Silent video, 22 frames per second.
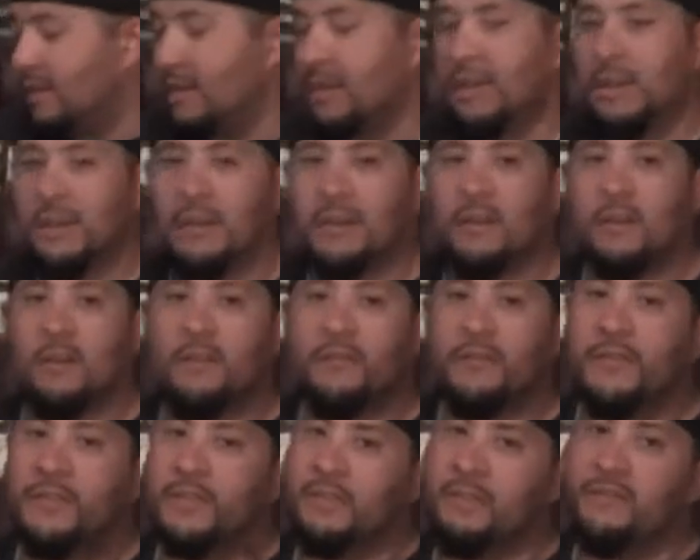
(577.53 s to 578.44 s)
and
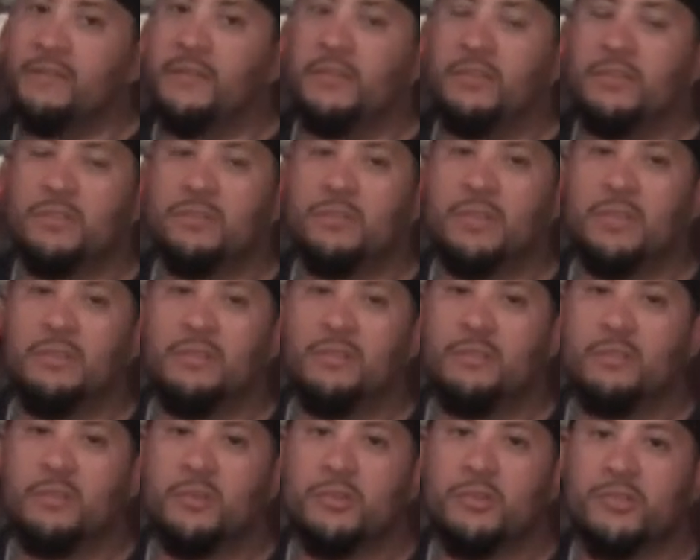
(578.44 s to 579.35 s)
hopefully in the future we can
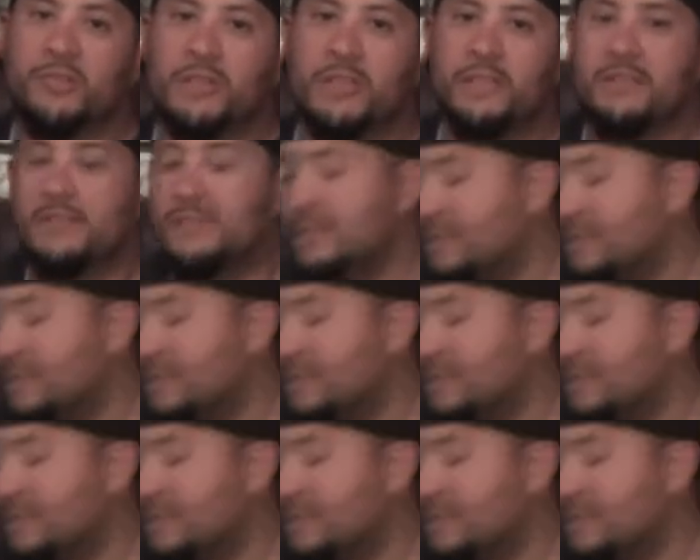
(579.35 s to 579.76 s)
do more trades.